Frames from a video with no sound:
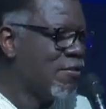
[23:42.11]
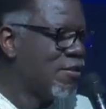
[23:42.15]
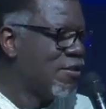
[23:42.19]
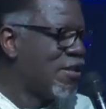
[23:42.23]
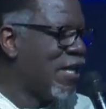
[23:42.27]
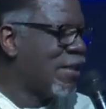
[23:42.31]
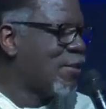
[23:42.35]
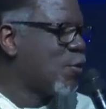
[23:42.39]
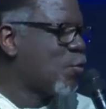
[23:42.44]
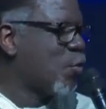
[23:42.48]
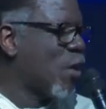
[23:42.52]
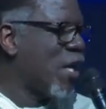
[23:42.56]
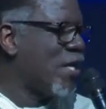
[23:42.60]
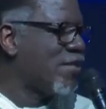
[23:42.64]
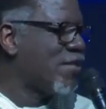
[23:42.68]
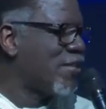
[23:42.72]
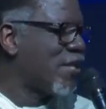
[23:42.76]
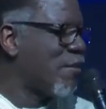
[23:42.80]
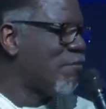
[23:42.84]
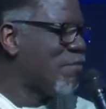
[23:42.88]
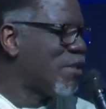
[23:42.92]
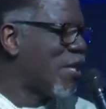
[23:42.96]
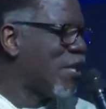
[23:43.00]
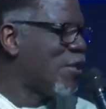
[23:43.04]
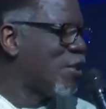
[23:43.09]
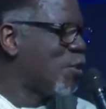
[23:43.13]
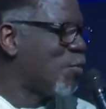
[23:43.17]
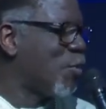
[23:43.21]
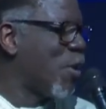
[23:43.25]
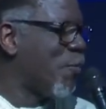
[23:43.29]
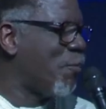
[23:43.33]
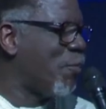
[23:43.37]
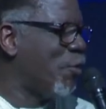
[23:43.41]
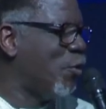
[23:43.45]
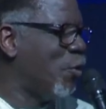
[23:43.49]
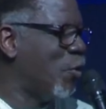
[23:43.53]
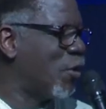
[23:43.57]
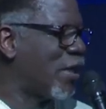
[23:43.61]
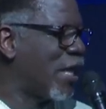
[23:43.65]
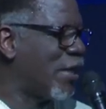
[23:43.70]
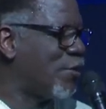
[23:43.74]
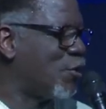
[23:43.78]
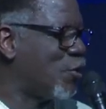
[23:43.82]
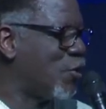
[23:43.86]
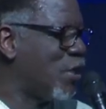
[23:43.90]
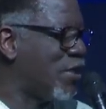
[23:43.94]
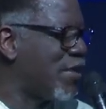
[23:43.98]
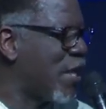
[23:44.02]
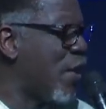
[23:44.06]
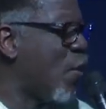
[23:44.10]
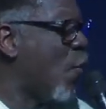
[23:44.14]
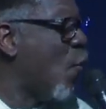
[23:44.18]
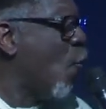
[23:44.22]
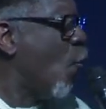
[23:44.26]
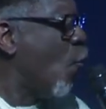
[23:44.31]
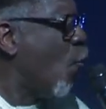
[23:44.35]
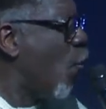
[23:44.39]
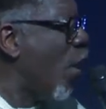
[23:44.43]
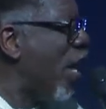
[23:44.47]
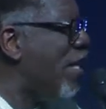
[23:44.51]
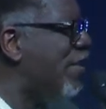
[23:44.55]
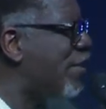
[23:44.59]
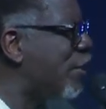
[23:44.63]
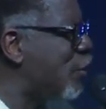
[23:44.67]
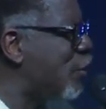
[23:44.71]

That's why sometimes people look at you and say, Where did